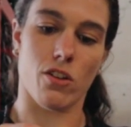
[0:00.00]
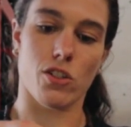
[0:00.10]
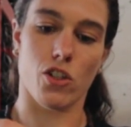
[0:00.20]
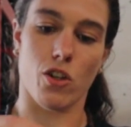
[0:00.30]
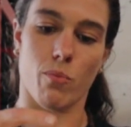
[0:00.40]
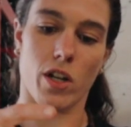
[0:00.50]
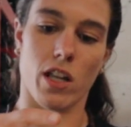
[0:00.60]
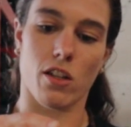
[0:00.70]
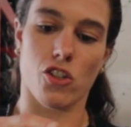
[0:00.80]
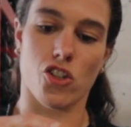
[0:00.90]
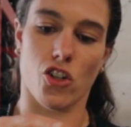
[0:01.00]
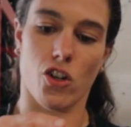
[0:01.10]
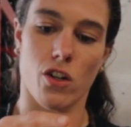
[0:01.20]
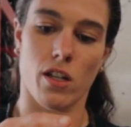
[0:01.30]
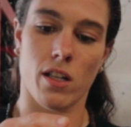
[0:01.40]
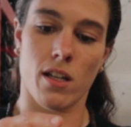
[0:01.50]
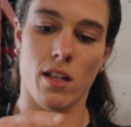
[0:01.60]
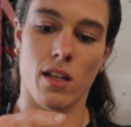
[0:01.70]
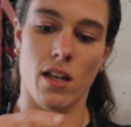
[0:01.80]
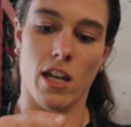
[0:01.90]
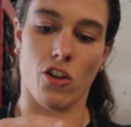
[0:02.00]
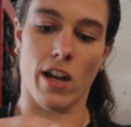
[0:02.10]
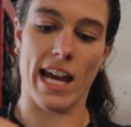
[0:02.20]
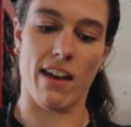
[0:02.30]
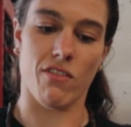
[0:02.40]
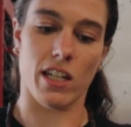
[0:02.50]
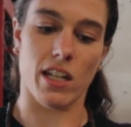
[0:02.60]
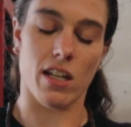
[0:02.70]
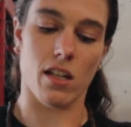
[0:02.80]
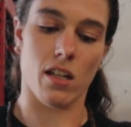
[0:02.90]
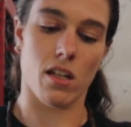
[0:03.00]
So you're bringing the shirt and you're having it